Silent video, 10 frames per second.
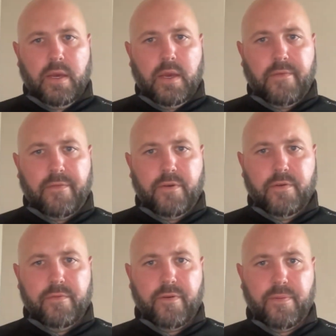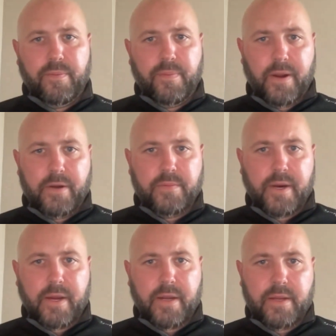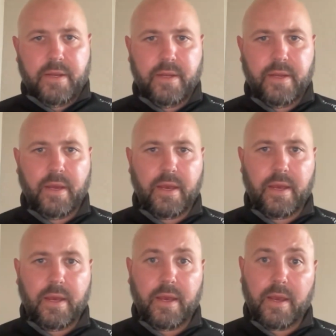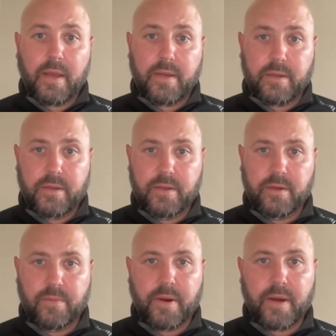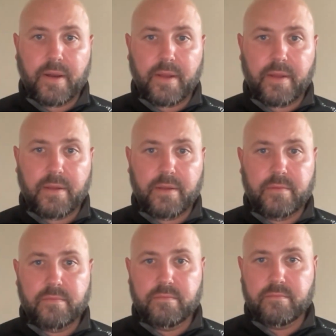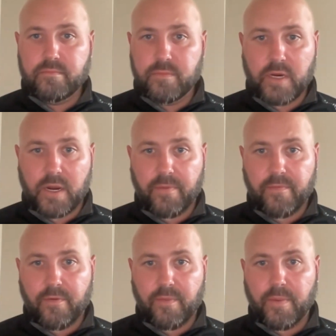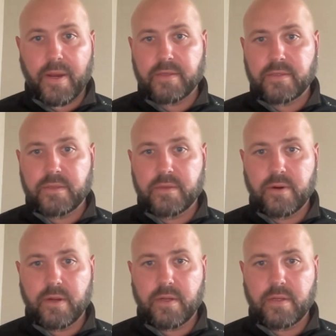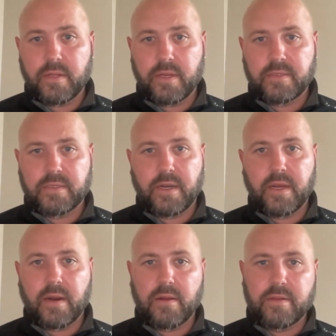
if you've prepared your mind and your body, you're going to perform your best, right? And like I said, not